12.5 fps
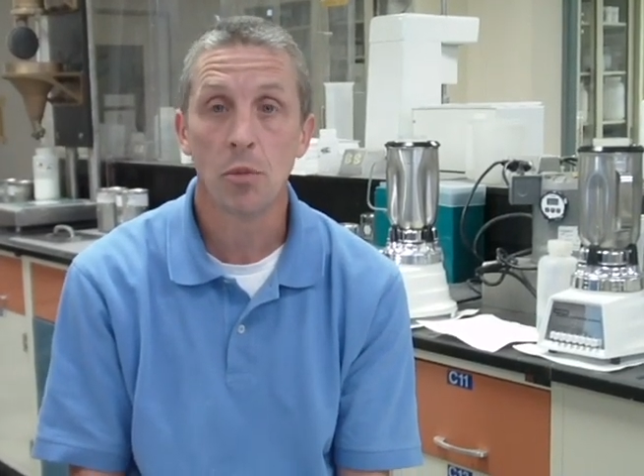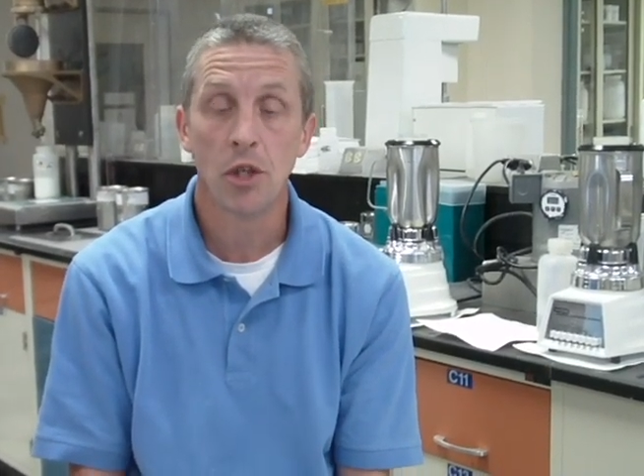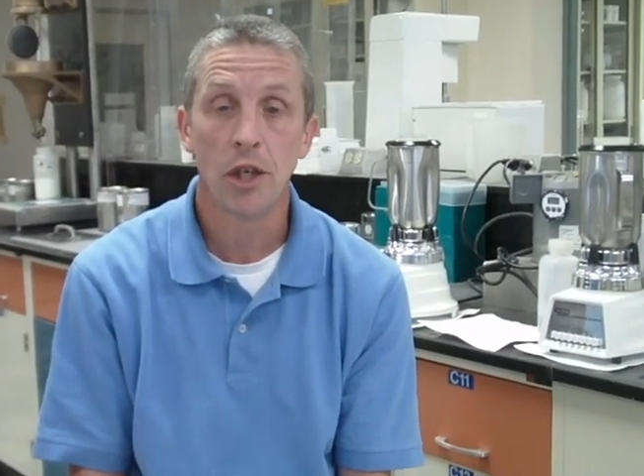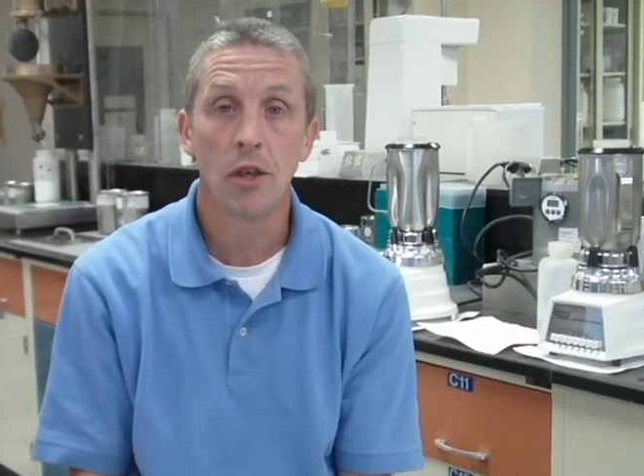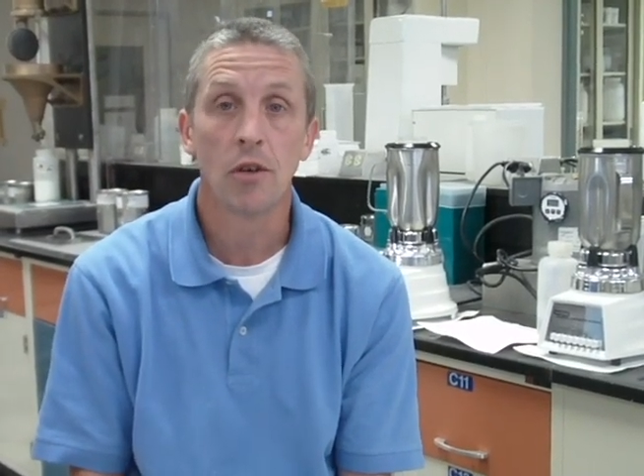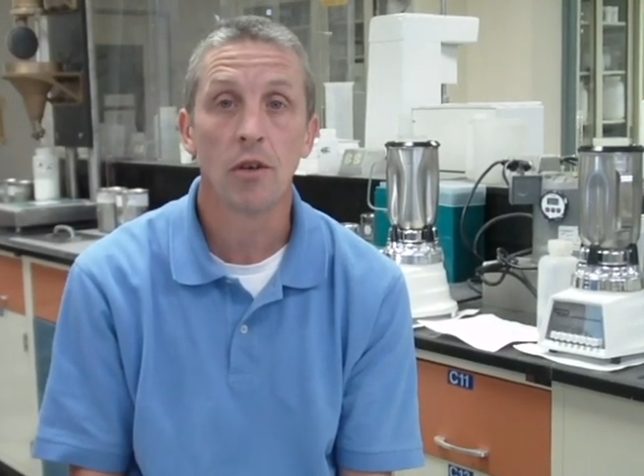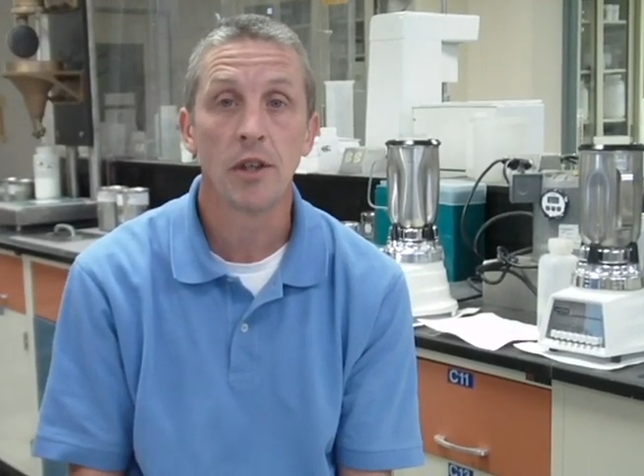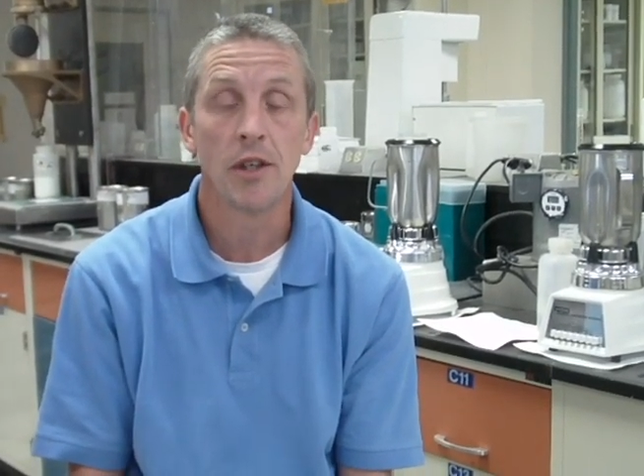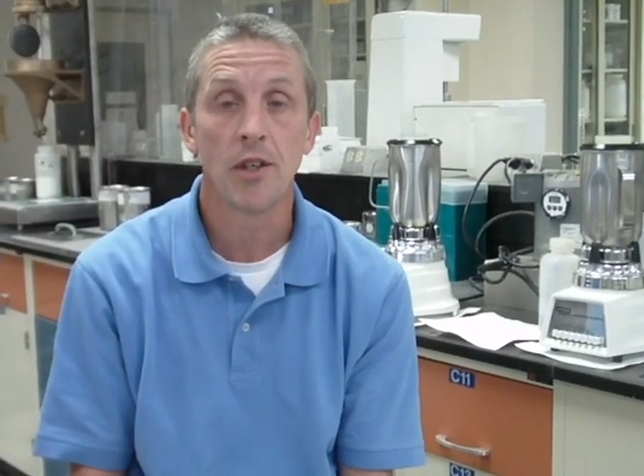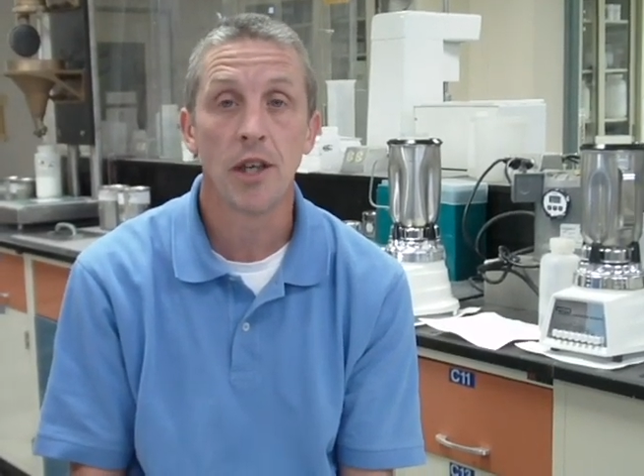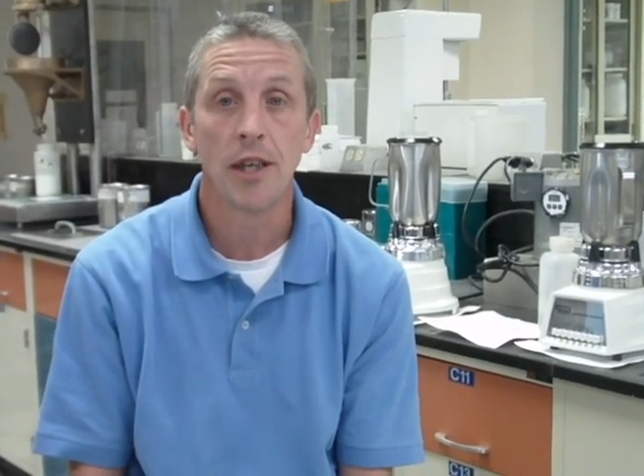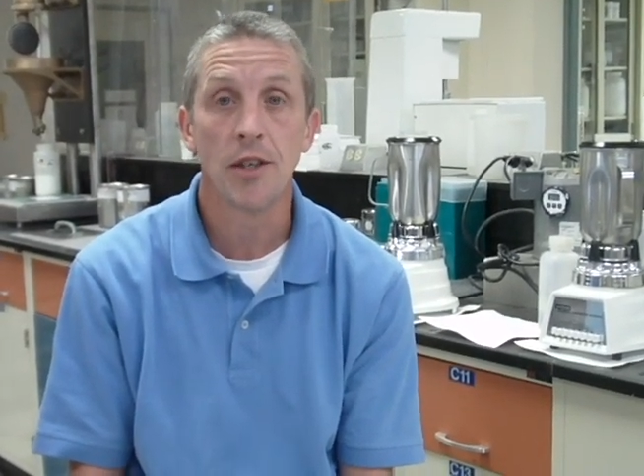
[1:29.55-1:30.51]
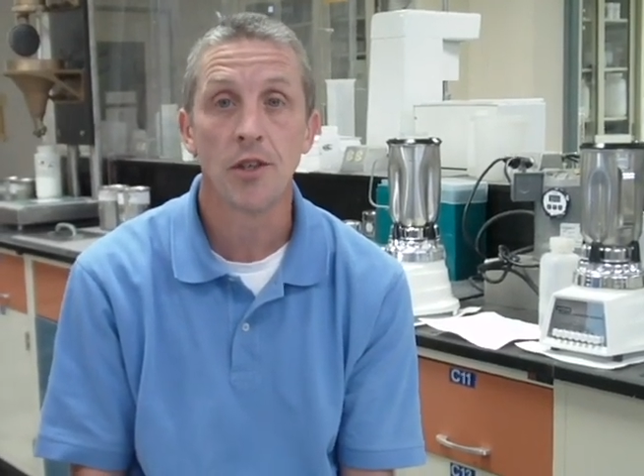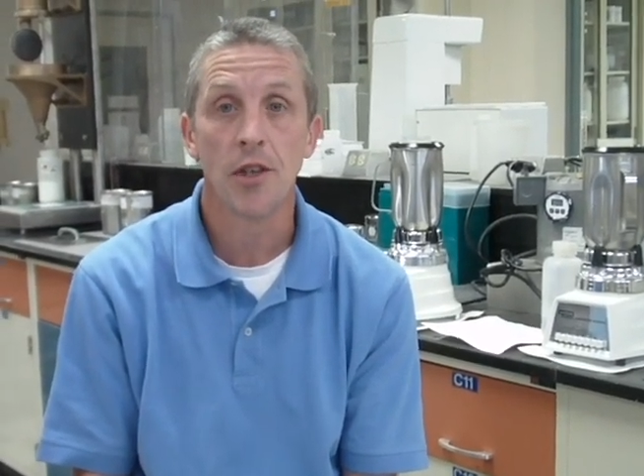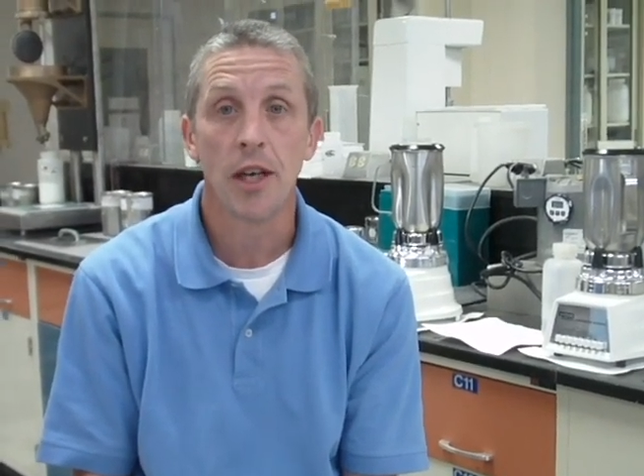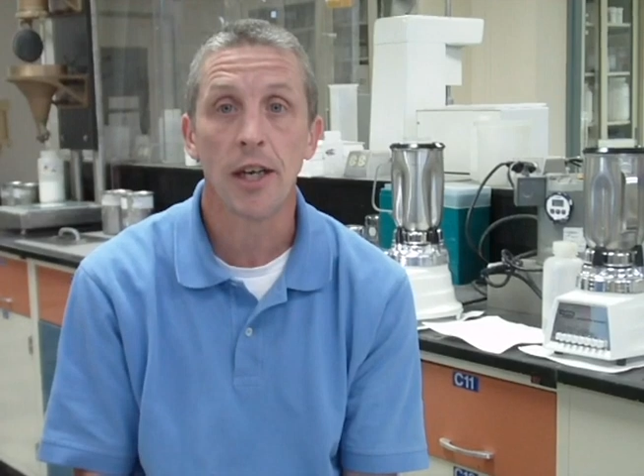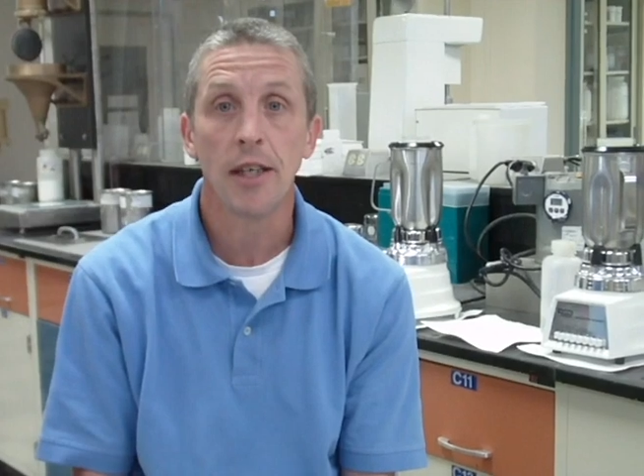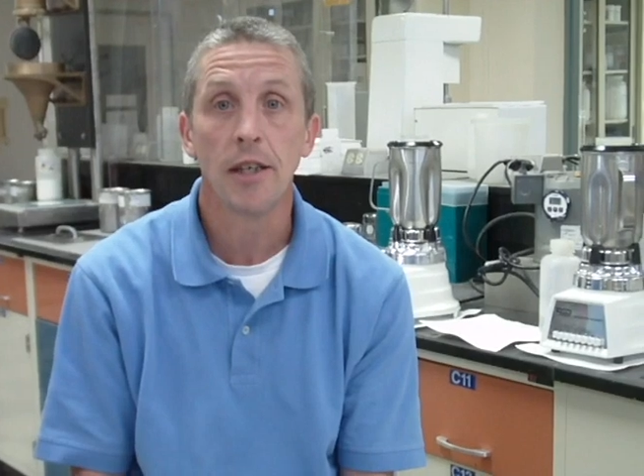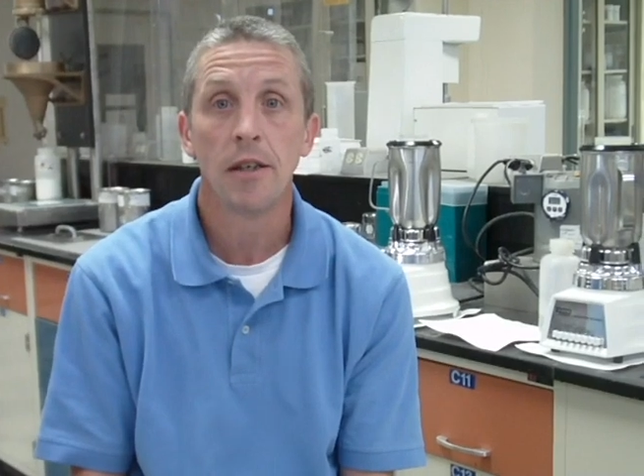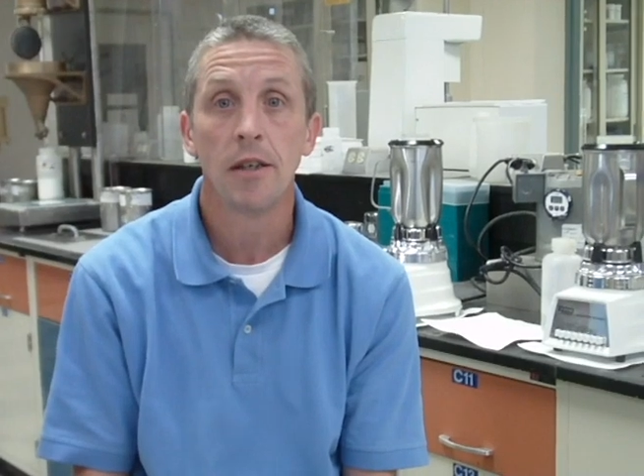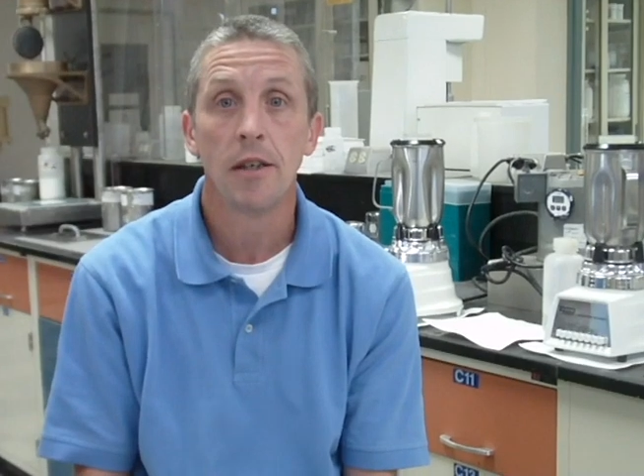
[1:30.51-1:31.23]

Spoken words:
particularly side to side,